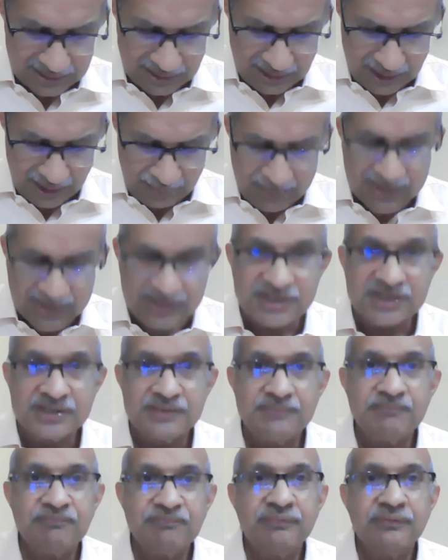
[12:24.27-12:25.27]

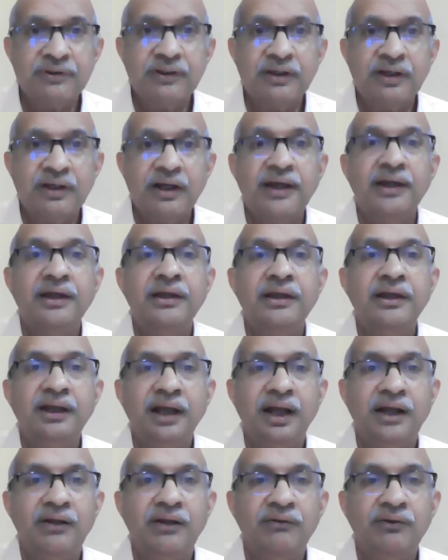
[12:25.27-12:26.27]
comments, I
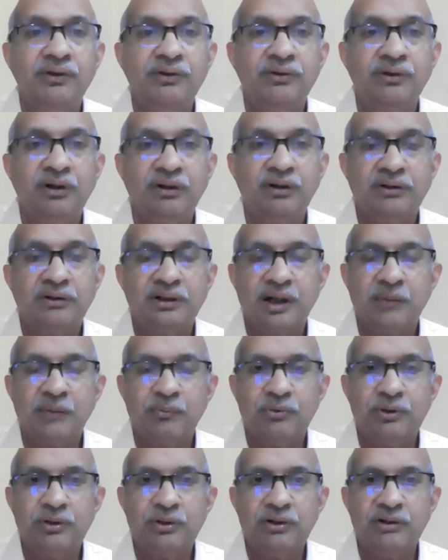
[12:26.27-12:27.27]
hand over to Dr.
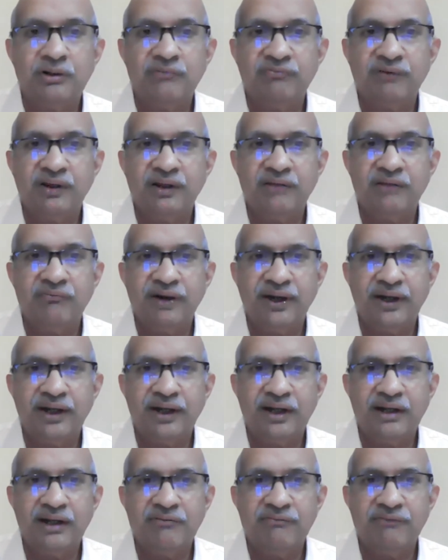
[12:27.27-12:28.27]
Kapoor for the
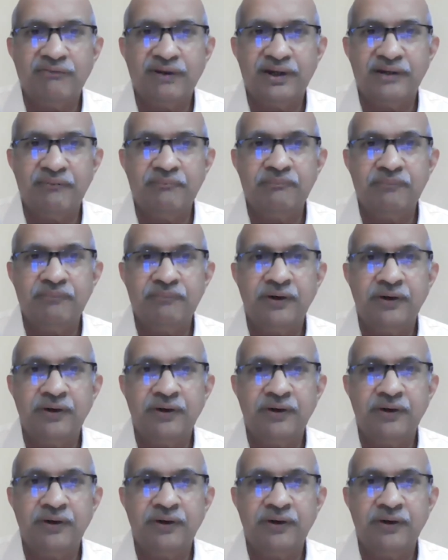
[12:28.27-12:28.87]
final, if any.